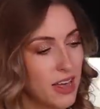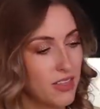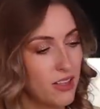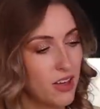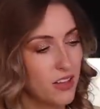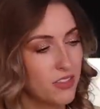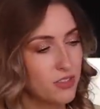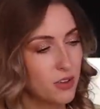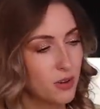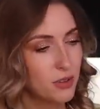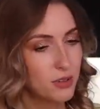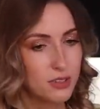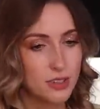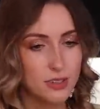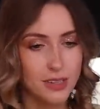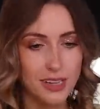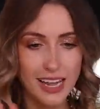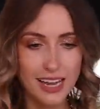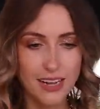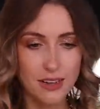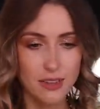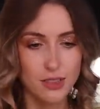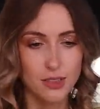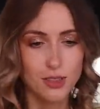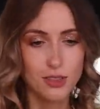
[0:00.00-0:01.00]
I thought those would
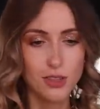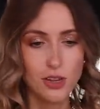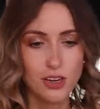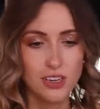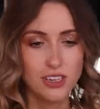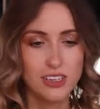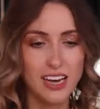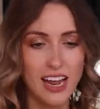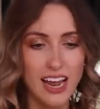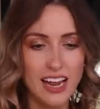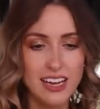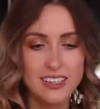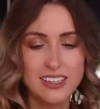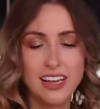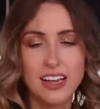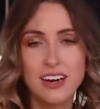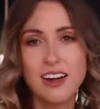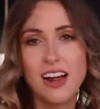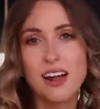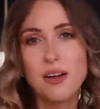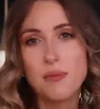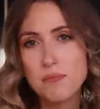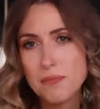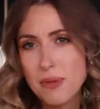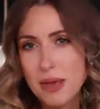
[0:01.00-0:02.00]
like look nice.
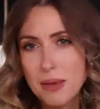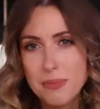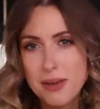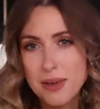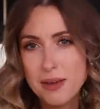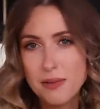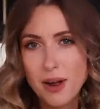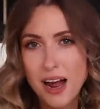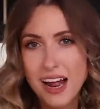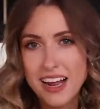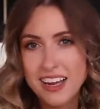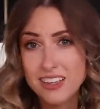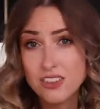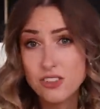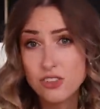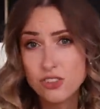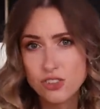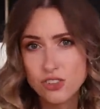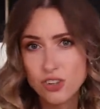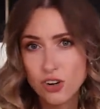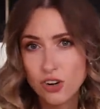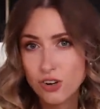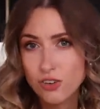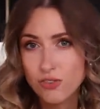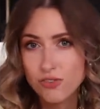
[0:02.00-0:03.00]
I, maybe I can
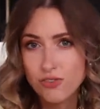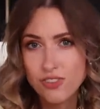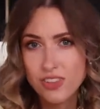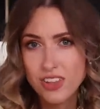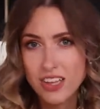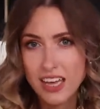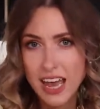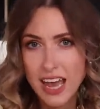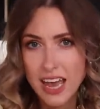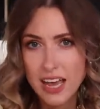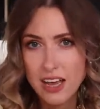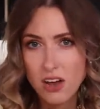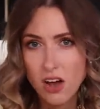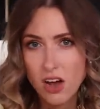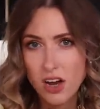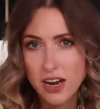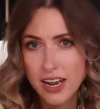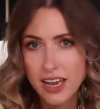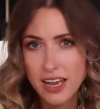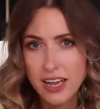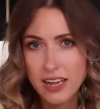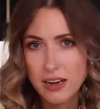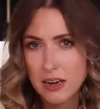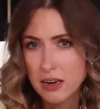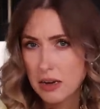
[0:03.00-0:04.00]
serve the cake
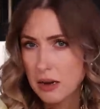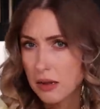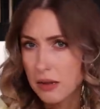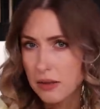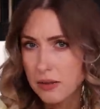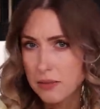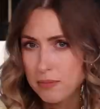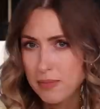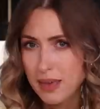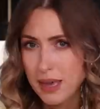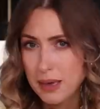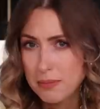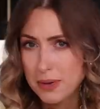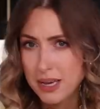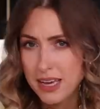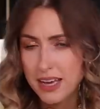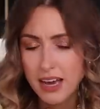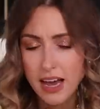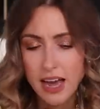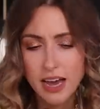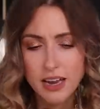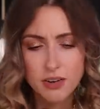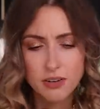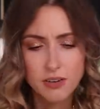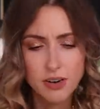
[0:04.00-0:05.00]
on it,
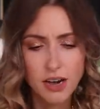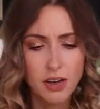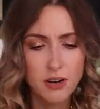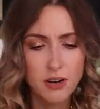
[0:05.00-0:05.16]
maybe, I don't